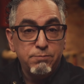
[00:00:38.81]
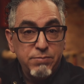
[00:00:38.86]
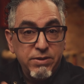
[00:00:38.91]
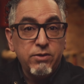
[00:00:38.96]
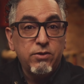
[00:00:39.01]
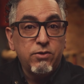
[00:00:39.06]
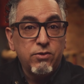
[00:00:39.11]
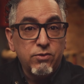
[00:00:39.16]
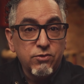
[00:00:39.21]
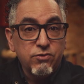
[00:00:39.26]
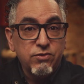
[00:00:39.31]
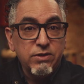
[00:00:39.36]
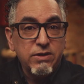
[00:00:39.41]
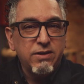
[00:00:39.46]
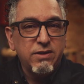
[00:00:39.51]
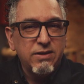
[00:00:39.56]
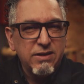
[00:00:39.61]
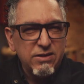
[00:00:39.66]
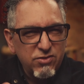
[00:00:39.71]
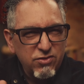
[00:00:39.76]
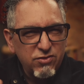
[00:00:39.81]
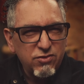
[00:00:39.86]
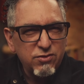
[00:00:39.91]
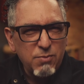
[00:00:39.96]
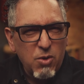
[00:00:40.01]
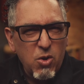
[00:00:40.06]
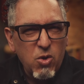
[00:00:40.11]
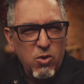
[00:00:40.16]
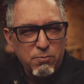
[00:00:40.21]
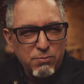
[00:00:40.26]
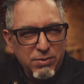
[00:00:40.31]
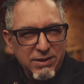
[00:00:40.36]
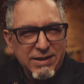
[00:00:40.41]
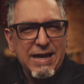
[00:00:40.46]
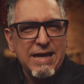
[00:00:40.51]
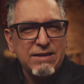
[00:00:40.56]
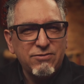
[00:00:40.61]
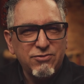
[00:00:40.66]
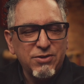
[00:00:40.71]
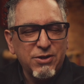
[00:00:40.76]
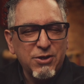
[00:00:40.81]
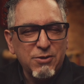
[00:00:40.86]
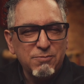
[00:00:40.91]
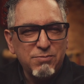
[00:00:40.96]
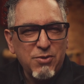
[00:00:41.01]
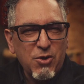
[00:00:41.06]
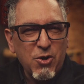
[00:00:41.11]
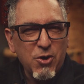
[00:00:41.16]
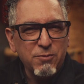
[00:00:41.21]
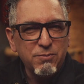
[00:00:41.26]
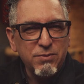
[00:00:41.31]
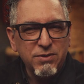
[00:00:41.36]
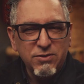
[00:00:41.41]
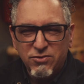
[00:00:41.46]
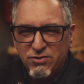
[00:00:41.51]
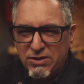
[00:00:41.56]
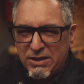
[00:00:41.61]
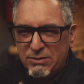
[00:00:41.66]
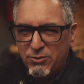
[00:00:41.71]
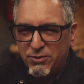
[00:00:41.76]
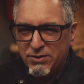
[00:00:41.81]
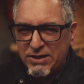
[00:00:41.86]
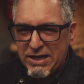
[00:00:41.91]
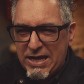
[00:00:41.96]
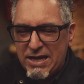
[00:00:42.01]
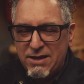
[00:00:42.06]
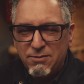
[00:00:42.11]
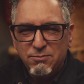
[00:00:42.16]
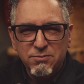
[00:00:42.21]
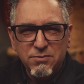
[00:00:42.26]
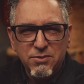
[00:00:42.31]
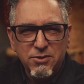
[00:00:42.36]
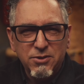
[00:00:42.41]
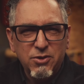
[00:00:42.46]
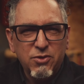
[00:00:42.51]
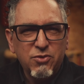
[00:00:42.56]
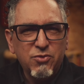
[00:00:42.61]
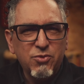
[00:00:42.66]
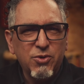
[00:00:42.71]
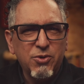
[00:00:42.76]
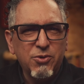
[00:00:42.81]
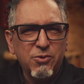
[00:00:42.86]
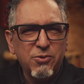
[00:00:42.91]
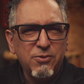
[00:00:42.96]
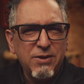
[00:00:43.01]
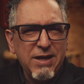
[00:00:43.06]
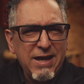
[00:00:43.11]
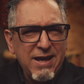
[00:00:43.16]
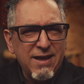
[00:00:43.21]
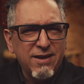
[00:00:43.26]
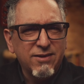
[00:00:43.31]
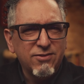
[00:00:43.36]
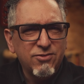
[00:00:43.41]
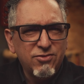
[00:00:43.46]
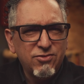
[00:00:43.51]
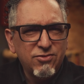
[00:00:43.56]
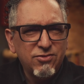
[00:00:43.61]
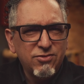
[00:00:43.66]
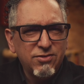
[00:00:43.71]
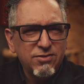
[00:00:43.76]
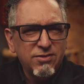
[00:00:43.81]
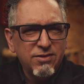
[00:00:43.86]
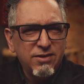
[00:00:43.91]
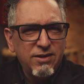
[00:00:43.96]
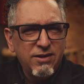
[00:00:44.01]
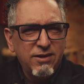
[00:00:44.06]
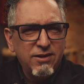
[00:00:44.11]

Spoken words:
pills into these small plastic compartments labeled M through S.